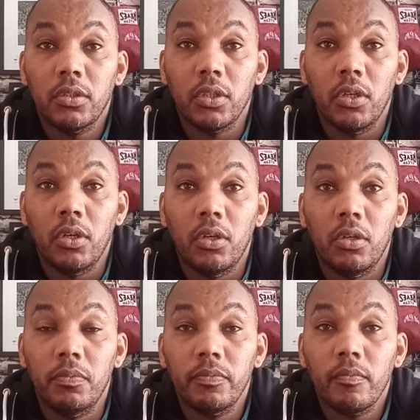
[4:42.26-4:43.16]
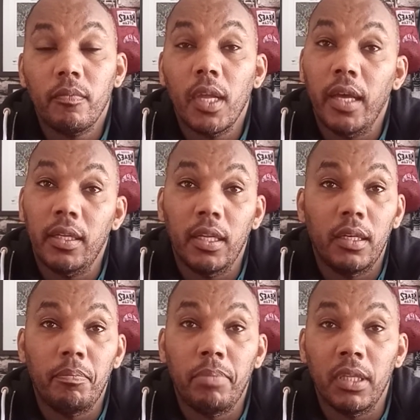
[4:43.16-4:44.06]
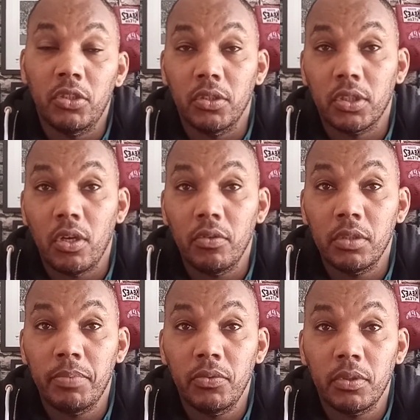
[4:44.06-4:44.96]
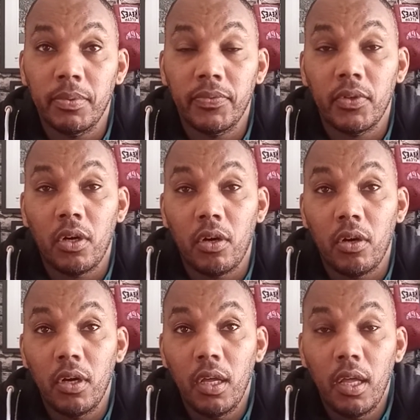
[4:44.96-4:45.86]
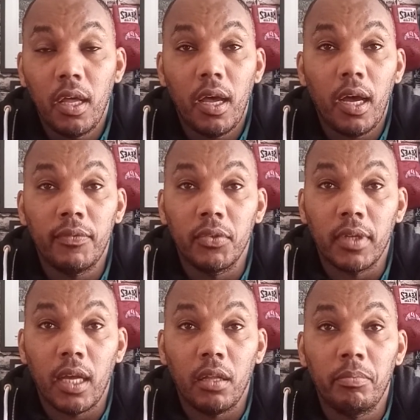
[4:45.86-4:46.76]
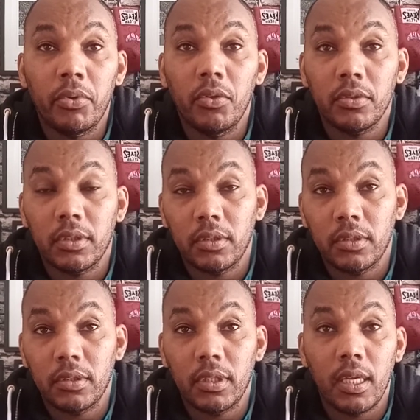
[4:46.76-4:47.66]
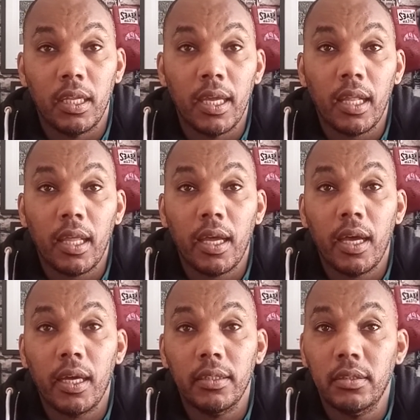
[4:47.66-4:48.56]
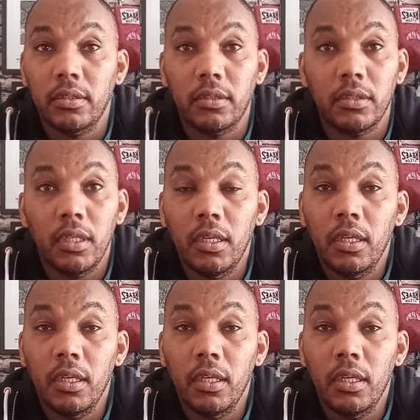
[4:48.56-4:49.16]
So I did Billy Joe Saunders boots before. I've done Kel Brooks, Kid Galahad's.